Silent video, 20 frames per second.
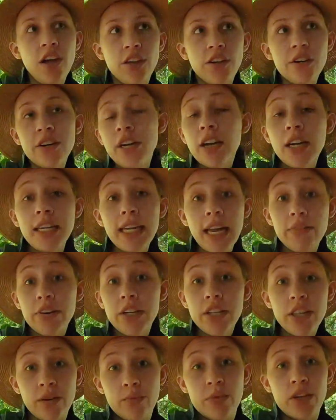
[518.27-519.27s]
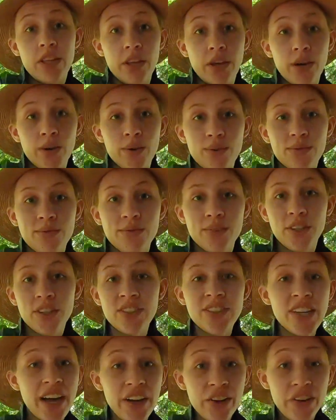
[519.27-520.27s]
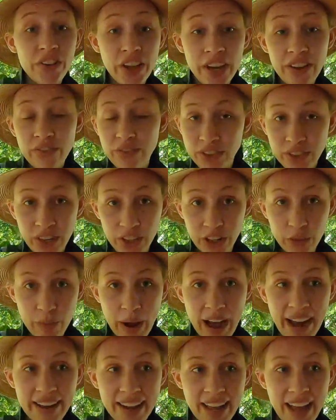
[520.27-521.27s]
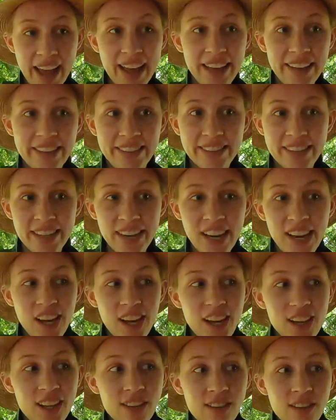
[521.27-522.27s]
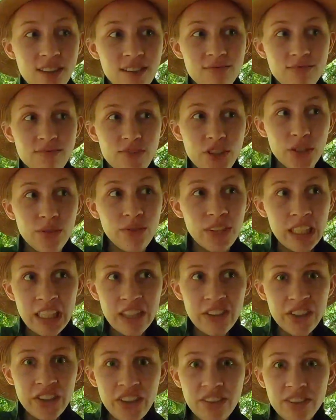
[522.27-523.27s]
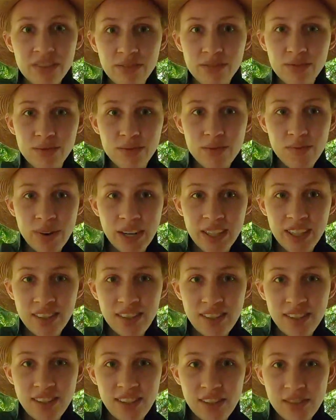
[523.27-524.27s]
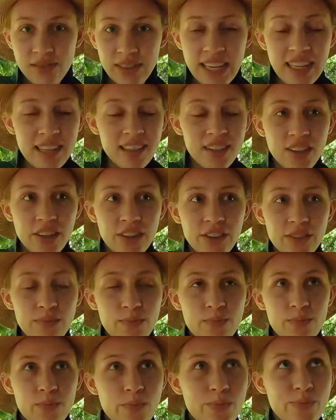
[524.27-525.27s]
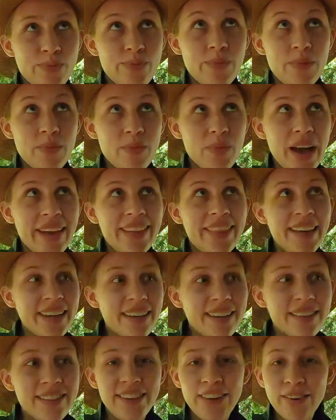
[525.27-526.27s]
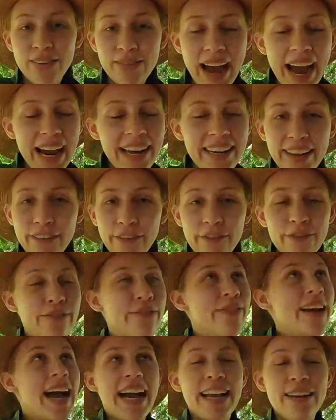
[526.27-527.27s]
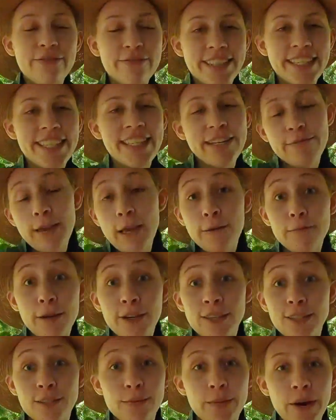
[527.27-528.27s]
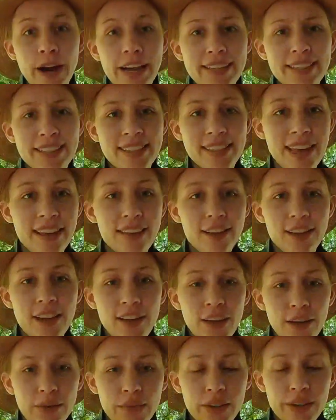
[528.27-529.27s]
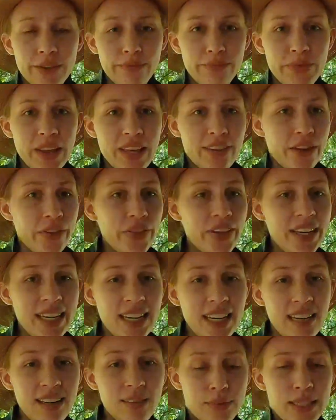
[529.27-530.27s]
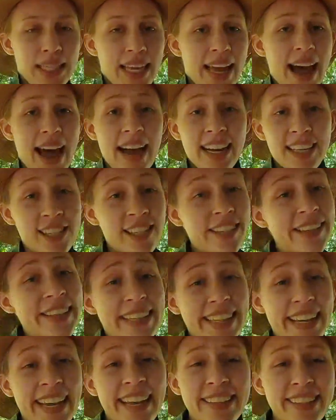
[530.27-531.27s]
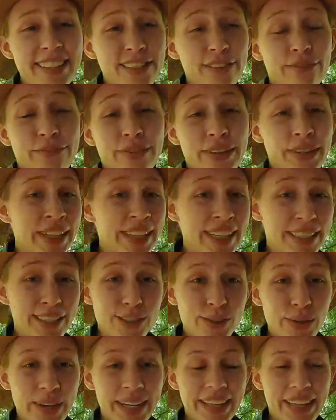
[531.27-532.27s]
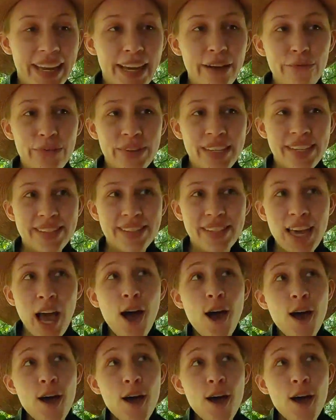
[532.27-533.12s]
you're carrying everything with you. Your entire life is on your back, and you really learn what you need. And you're, I think ninety-nine percent of people are surprised that what they thought they need and what they actually need to really enjoy life is